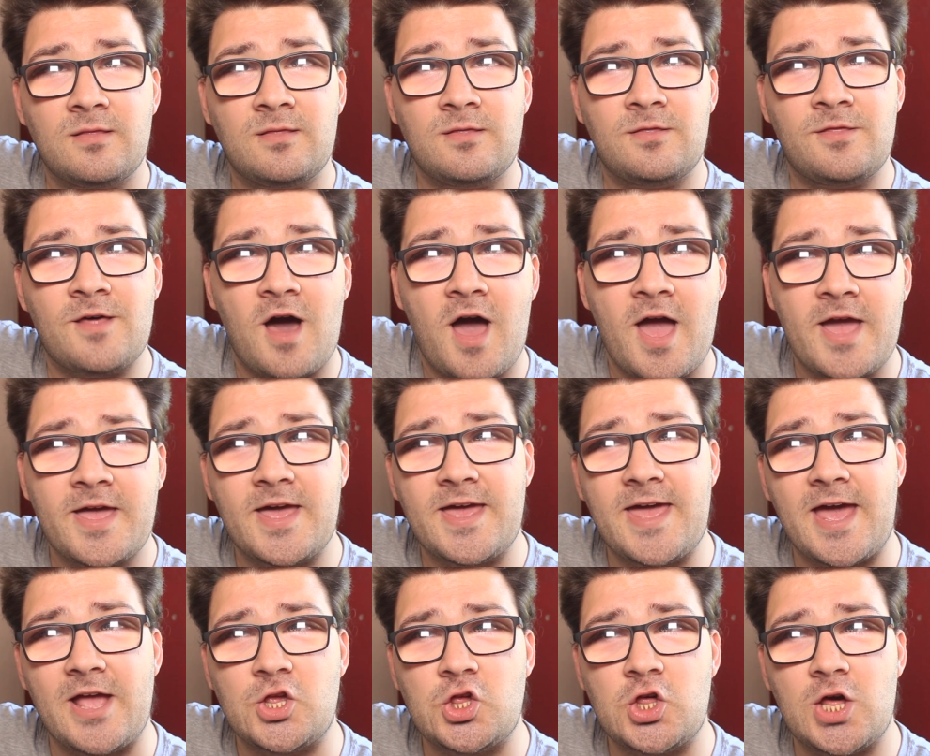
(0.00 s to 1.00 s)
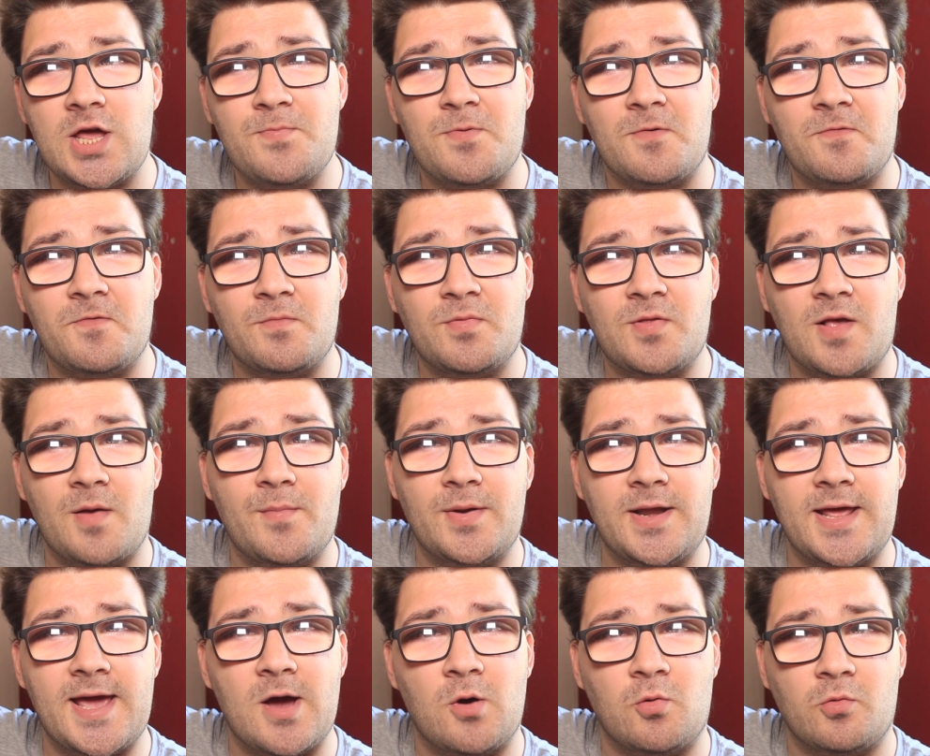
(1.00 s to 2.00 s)
that I can get cheaper from
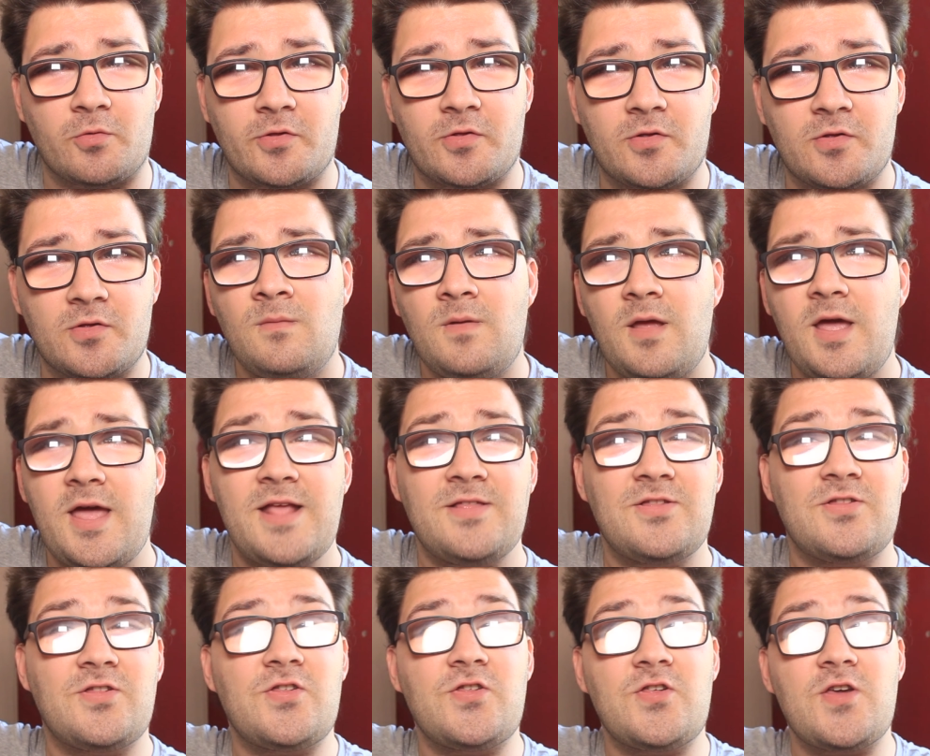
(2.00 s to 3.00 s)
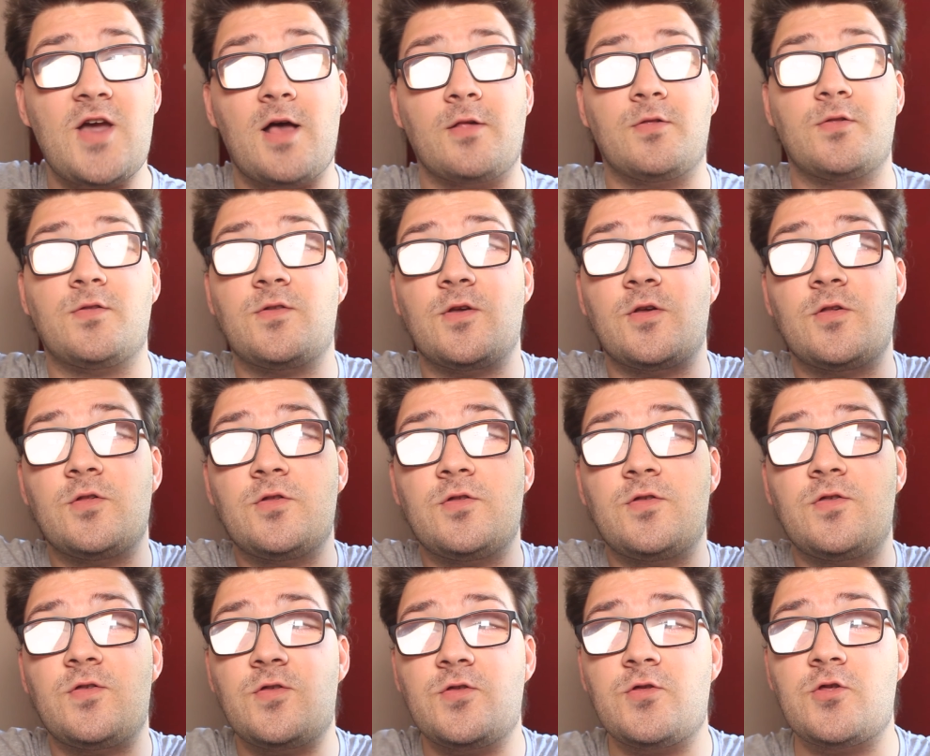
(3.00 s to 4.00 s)
somebody else. It's just
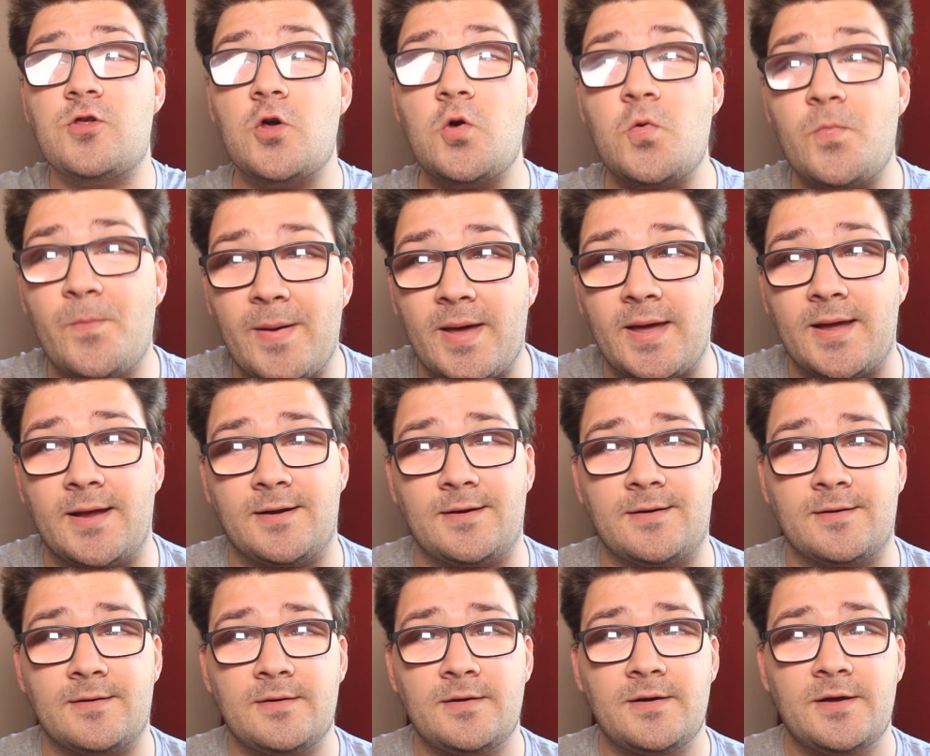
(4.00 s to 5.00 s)
stupid.